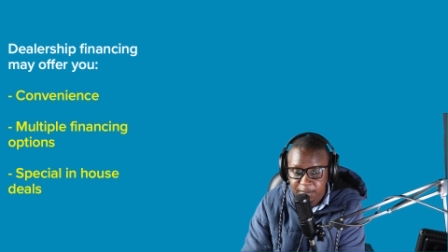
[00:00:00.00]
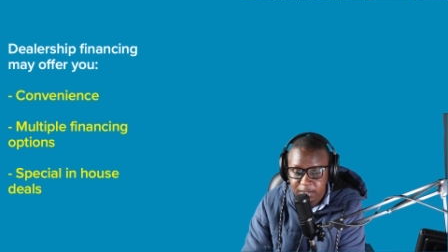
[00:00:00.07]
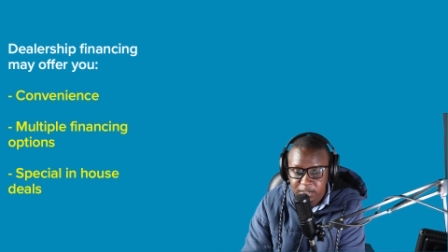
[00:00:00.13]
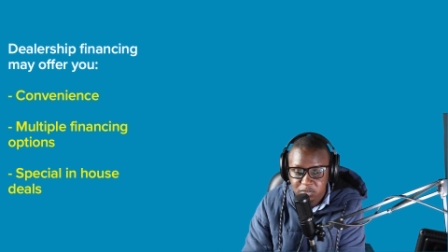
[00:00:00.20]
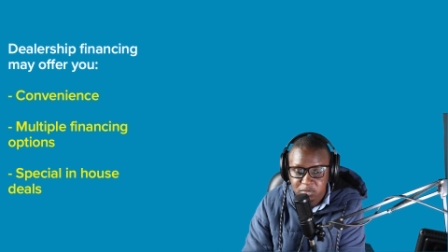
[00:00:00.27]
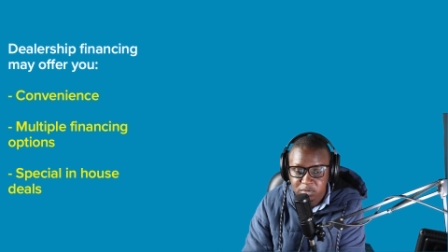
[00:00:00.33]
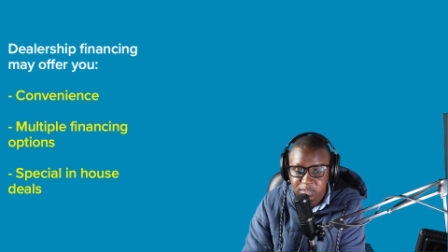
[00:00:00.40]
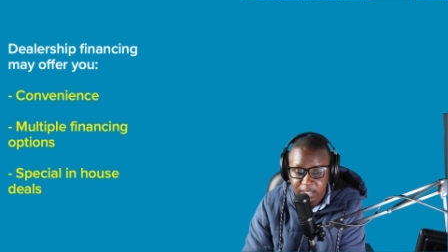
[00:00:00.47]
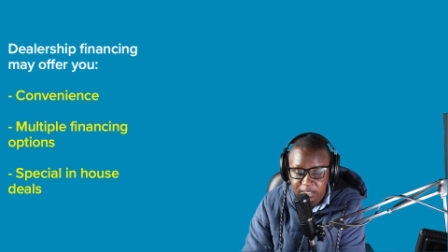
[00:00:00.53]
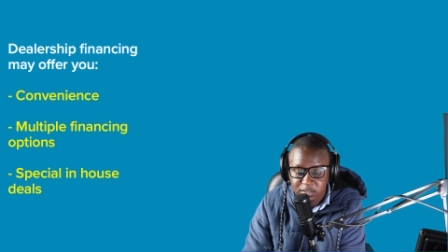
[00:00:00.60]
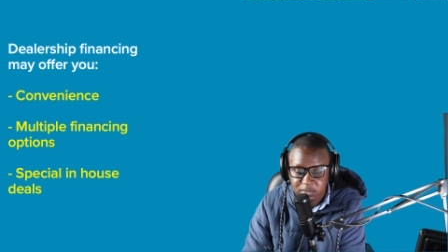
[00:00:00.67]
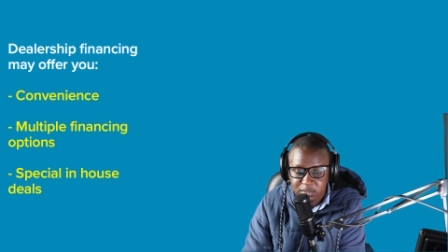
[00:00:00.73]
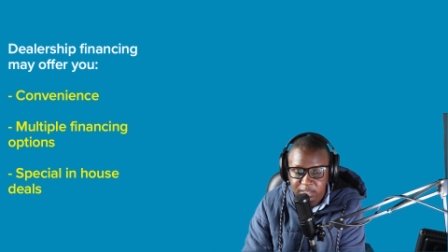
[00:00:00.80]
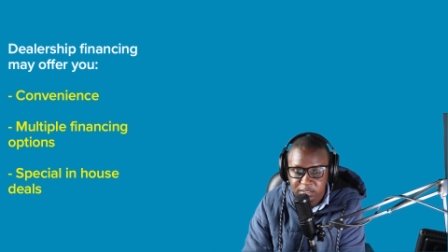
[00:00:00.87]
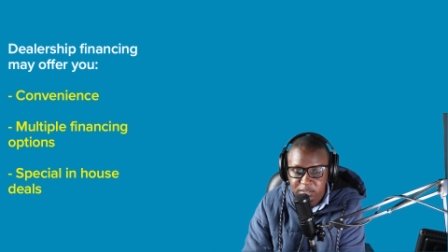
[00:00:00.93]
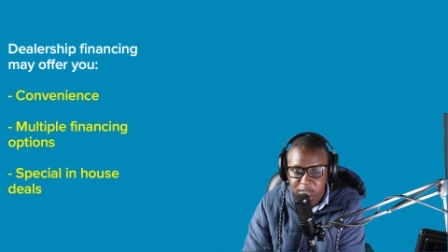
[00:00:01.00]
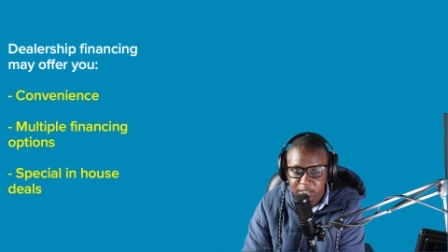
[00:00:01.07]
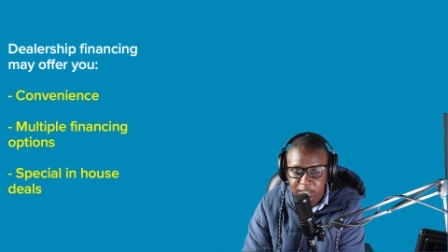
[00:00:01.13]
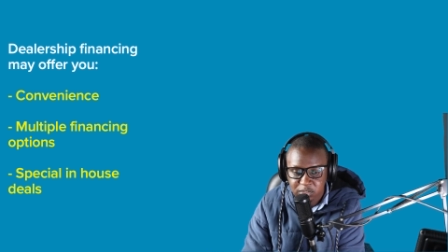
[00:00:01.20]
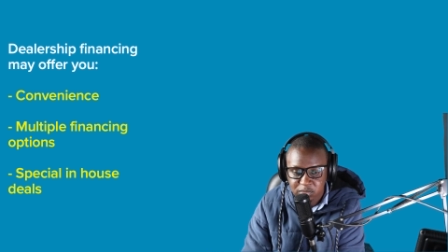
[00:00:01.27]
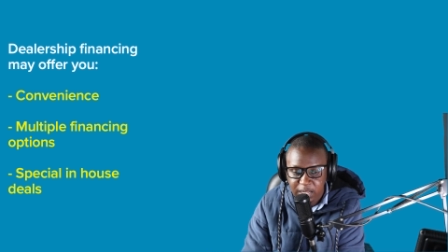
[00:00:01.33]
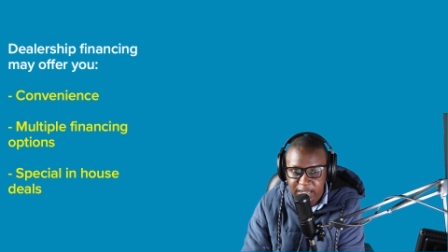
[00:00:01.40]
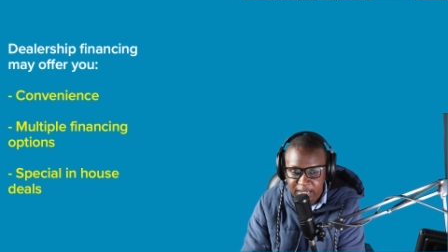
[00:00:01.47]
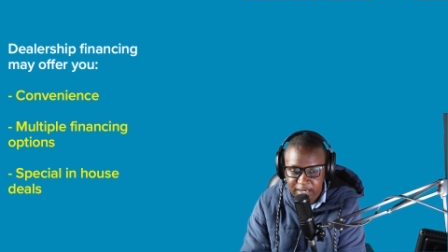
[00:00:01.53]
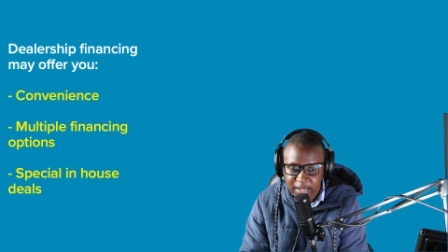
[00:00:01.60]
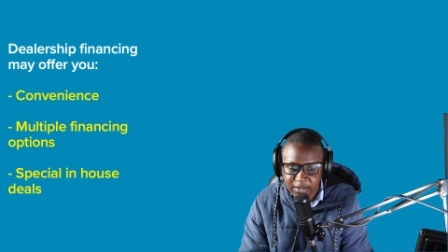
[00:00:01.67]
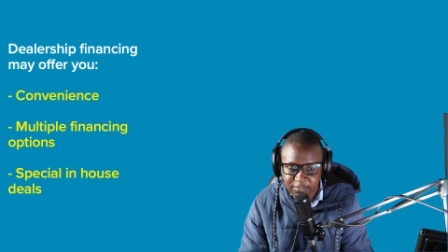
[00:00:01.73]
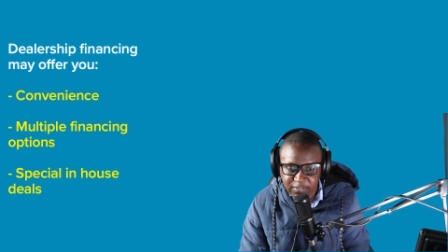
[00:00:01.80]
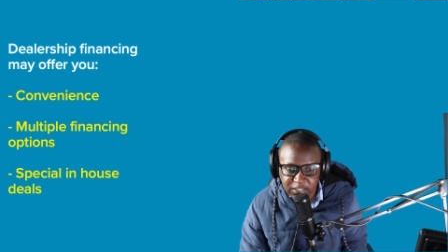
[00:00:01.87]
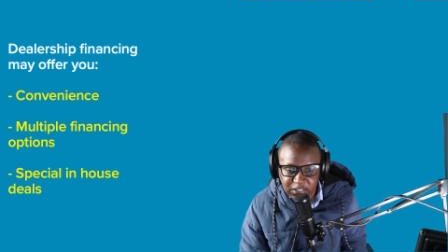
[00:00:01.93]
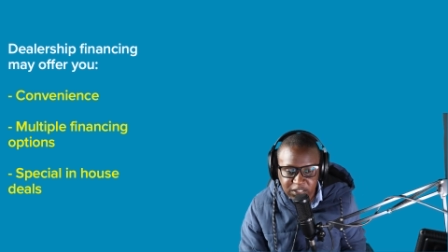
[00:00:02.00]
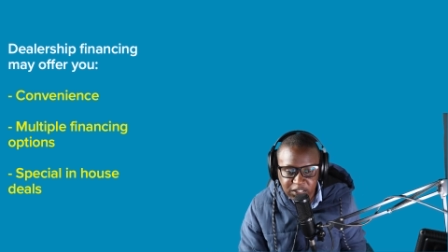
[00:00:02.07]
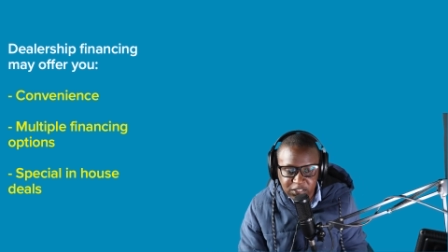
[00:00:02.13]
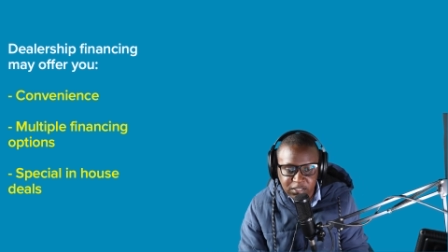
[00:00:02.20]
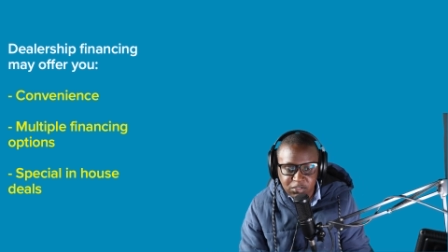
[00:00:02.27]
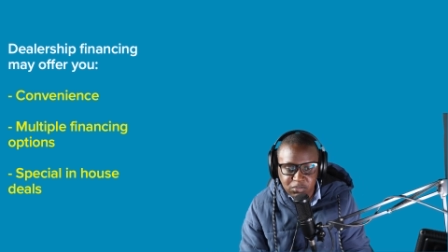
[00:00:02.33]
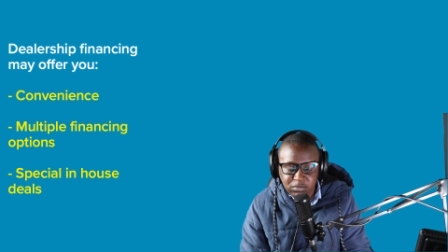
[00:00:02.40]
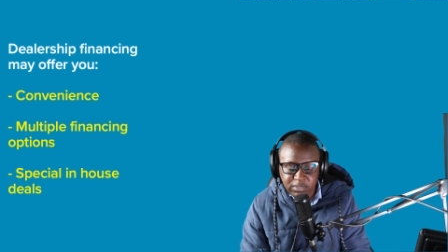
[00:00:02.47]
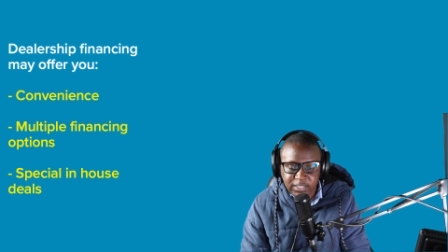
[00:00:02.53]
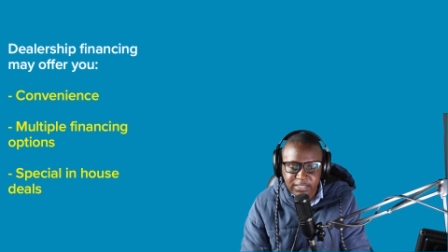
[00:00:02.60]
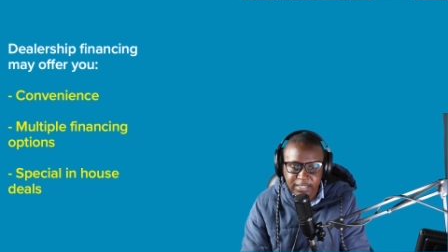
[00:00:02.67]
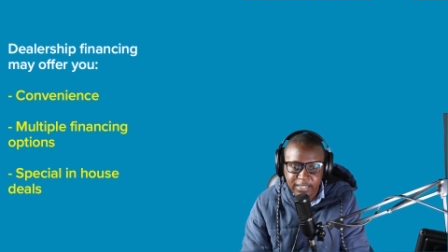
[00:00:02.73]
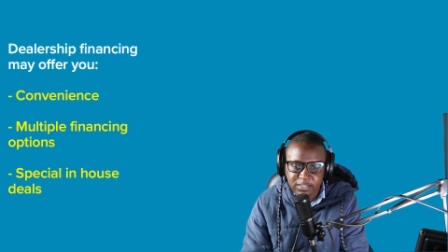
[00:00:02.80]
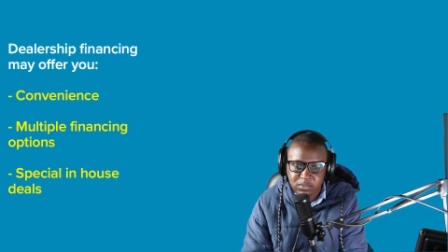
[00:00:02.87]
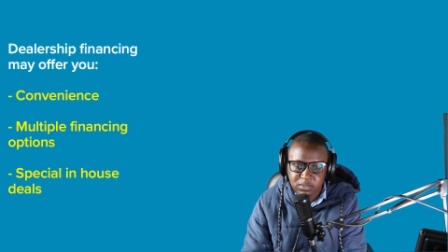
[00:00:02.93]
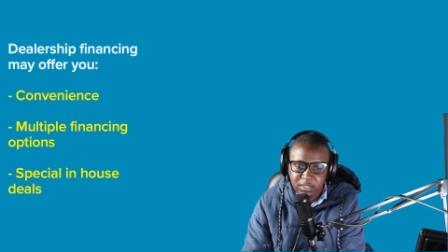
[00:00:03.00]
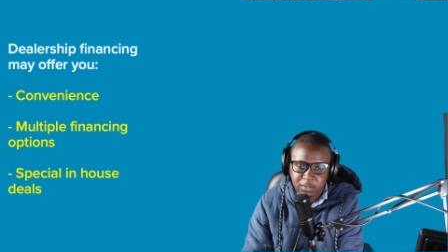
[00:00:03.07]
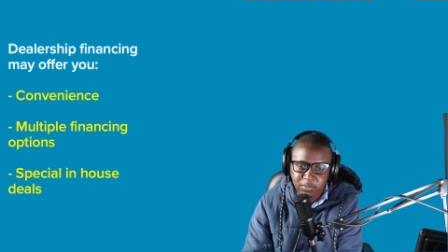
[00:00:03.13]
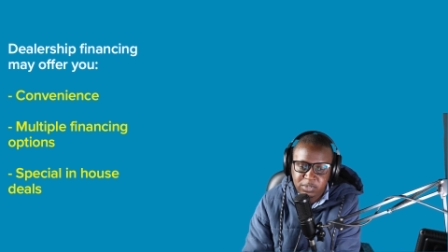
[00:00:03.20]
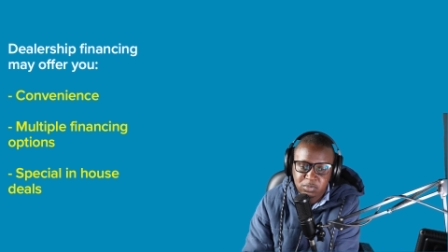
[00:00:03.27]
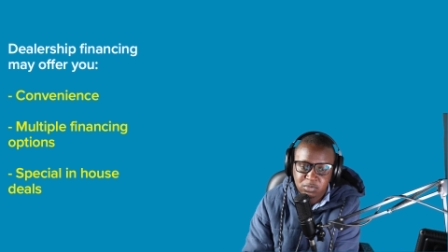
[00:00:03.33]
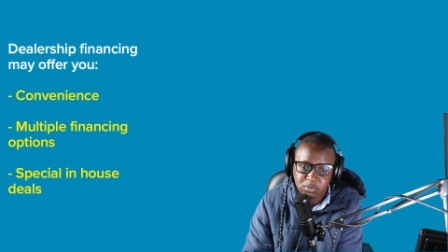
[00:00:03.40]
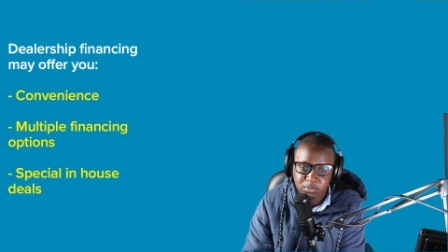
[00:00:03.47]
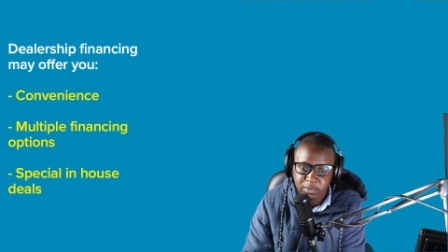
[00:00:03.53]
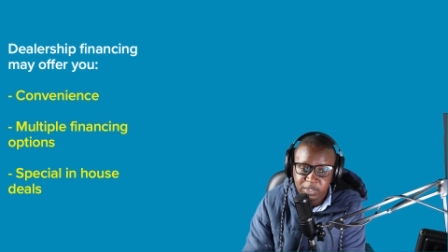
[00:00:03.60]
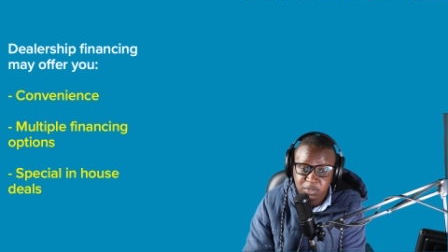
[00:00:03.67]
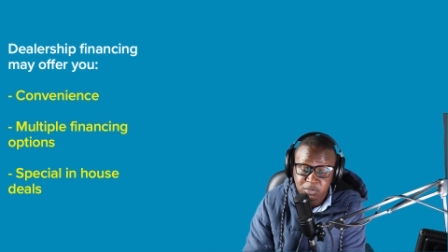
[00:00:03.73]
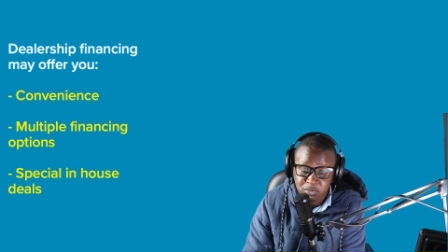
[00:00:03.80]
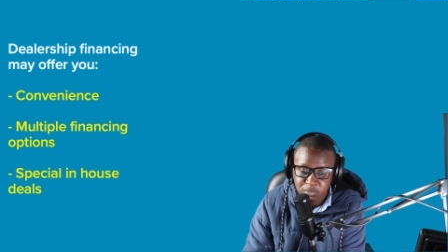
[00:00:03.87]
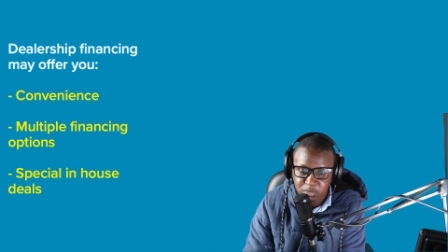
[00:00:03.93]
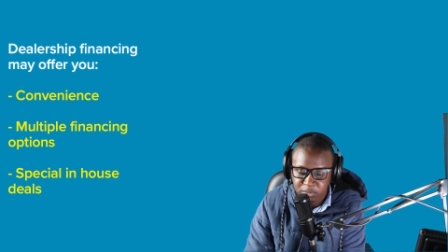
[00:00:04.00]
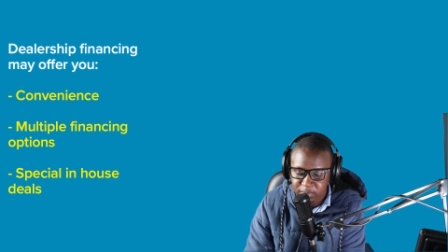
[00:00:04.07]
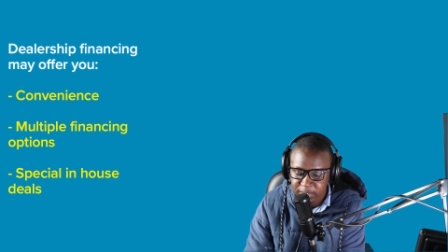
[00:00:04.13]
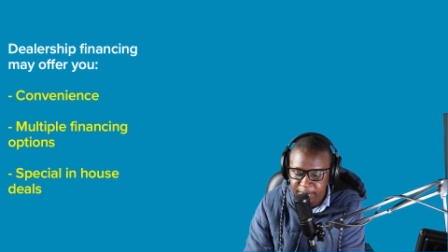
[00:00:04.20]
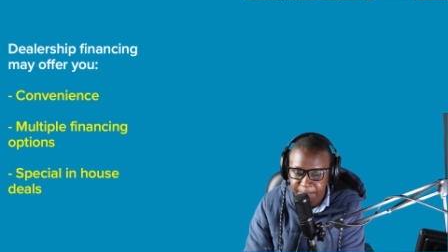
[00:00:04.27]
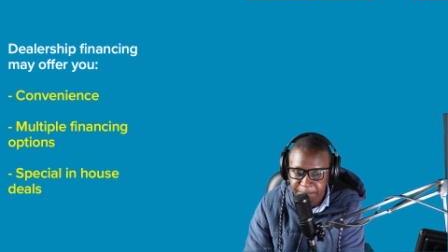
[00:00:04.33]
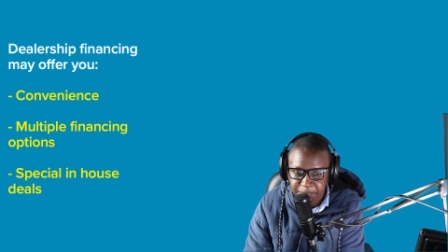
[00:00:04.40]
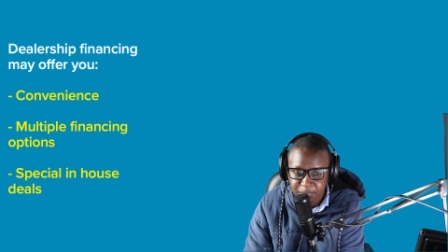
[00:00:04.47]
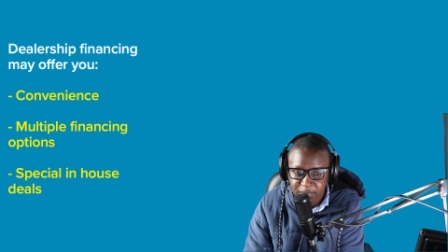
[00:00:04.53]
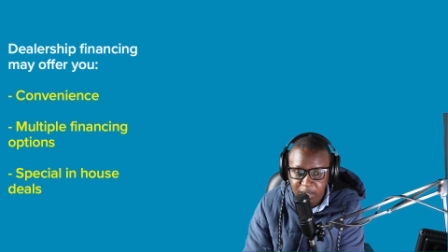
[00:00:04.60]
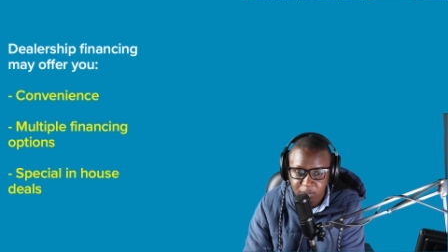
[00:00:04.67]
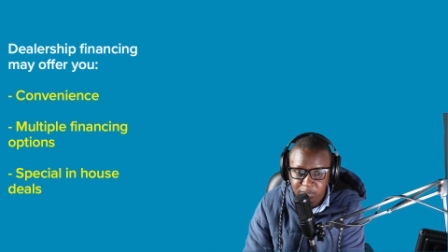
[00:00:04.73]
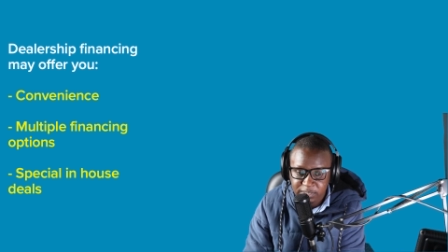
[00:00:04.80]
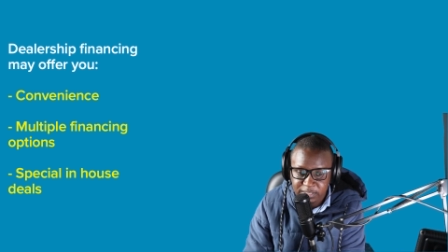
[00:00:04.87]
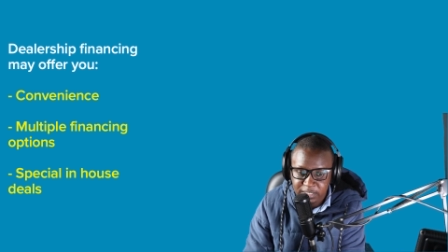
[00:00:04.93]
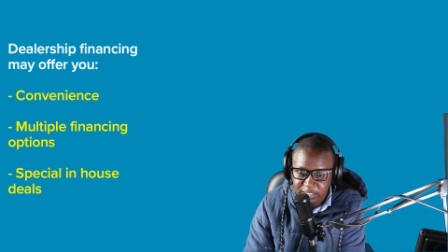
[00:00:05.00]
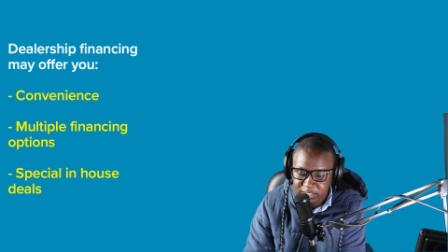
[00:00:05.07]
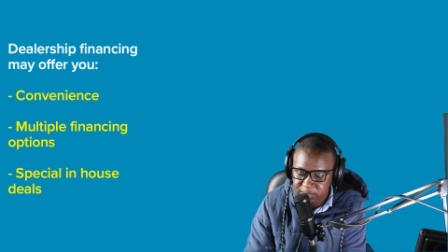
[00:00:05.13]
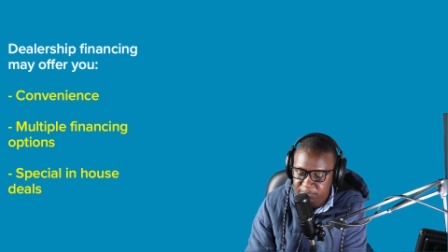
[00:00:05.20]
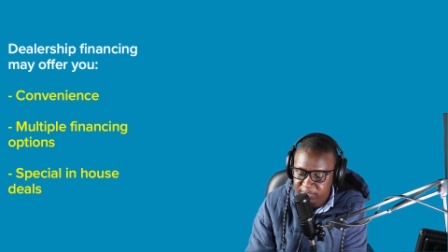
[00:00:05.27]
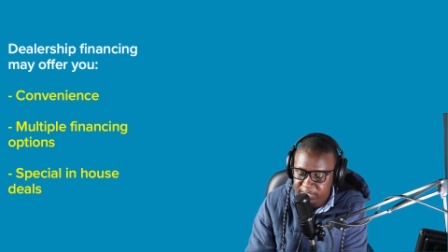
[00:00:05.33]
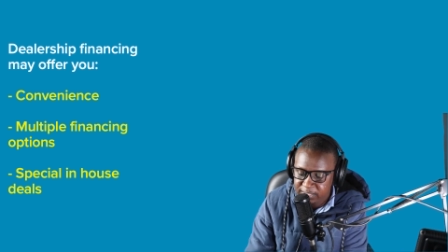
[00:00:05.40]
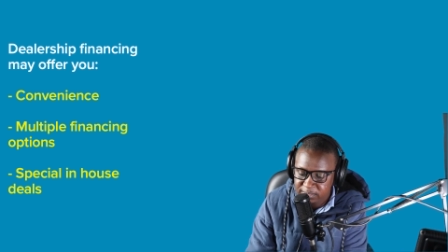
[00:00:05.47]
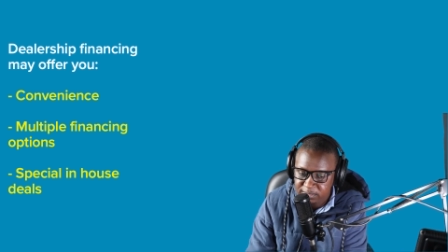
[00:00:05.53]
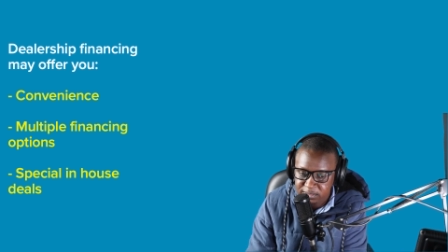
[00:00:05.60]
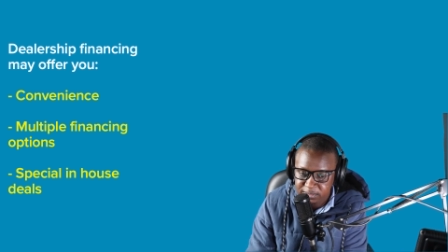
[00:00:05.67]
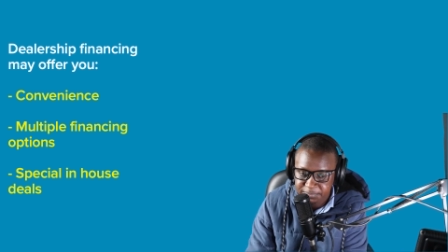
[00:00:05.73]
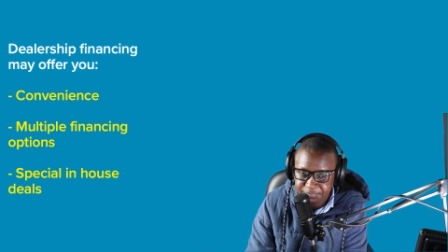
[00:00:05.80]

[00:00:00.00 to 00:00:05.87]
So that's another advantage that you can get when you do with dealership financing.